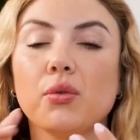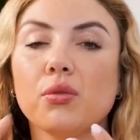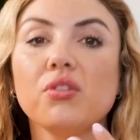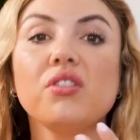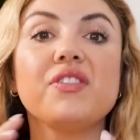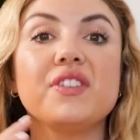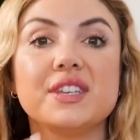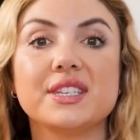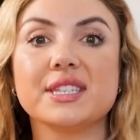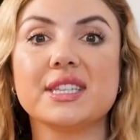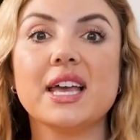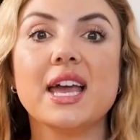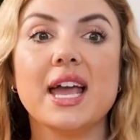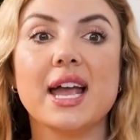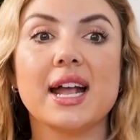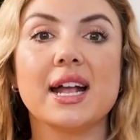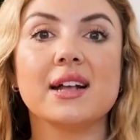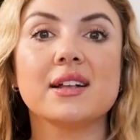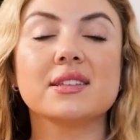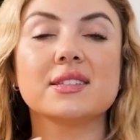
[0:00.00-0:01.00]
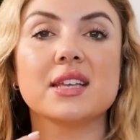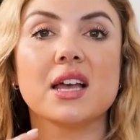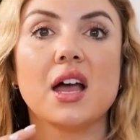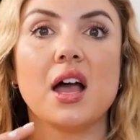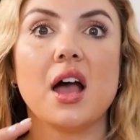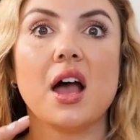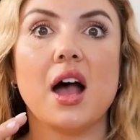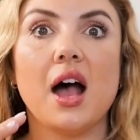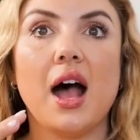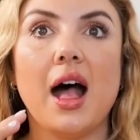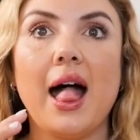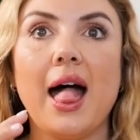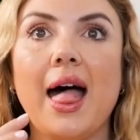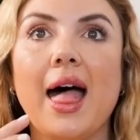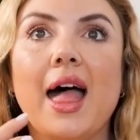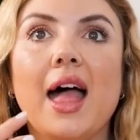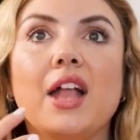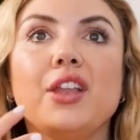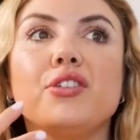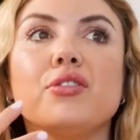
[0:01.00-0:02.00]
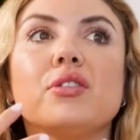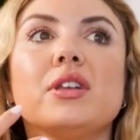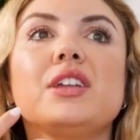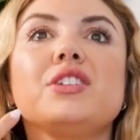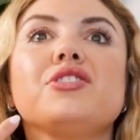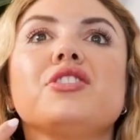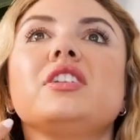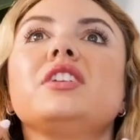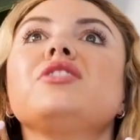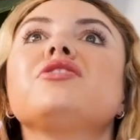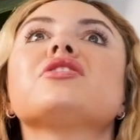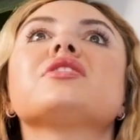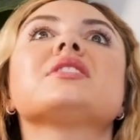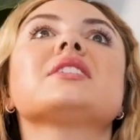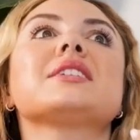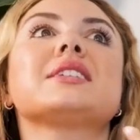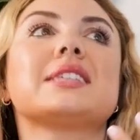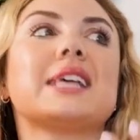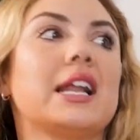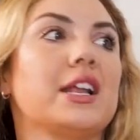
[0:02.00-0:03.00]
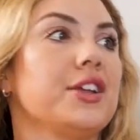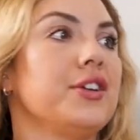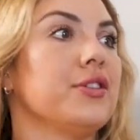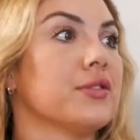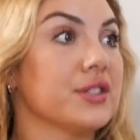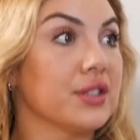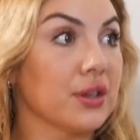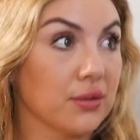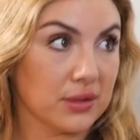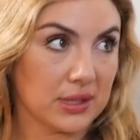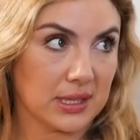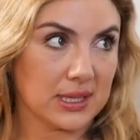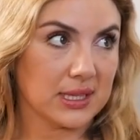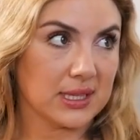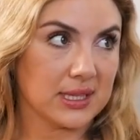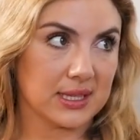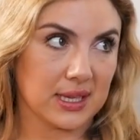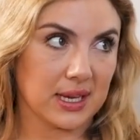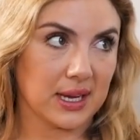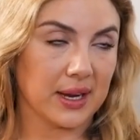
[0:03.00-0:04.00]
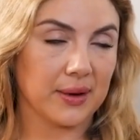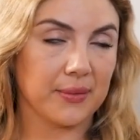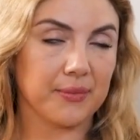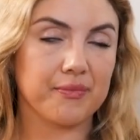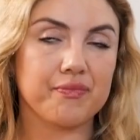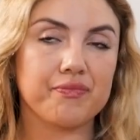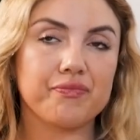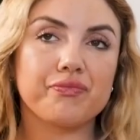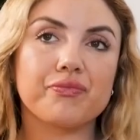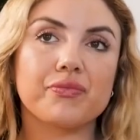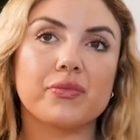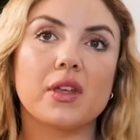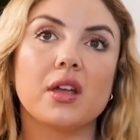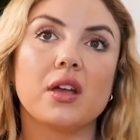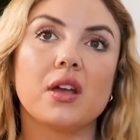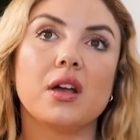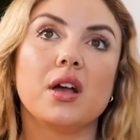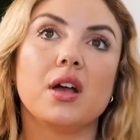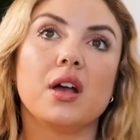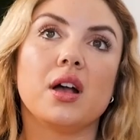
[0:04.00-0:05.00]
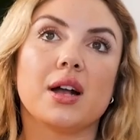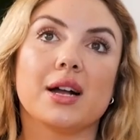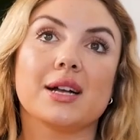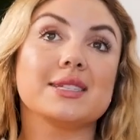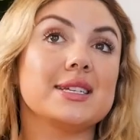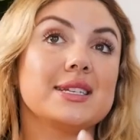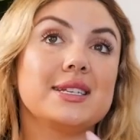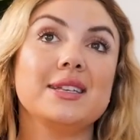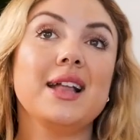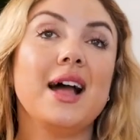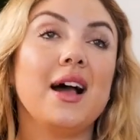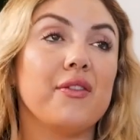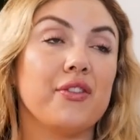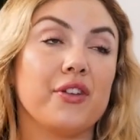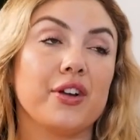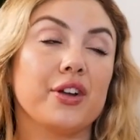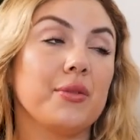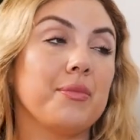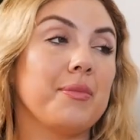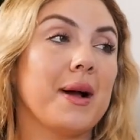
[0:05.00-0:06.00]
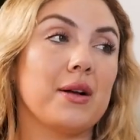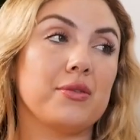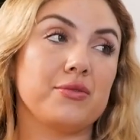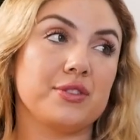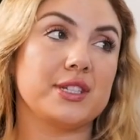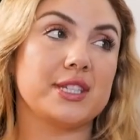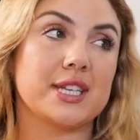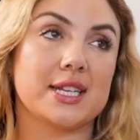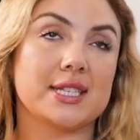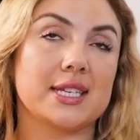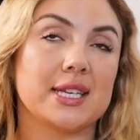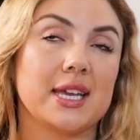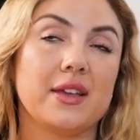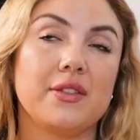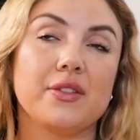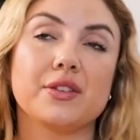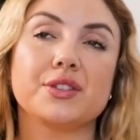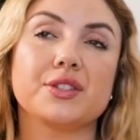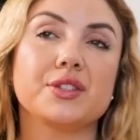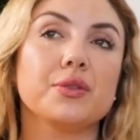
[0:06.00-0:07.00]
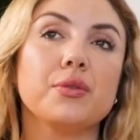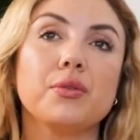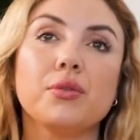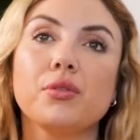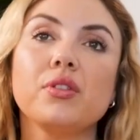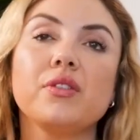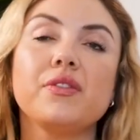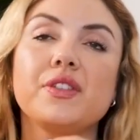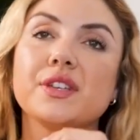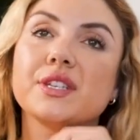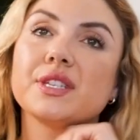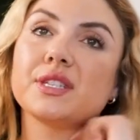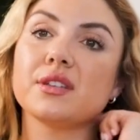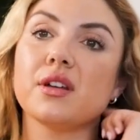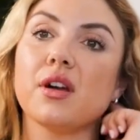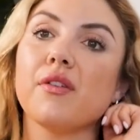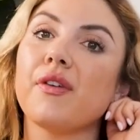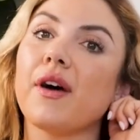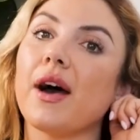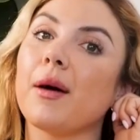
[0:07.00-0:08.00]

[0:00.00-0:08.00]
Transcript: all of these things, and you're literally just like selling your soul to this thing. Because I didn't have very good boundary setting either, so all of this stuff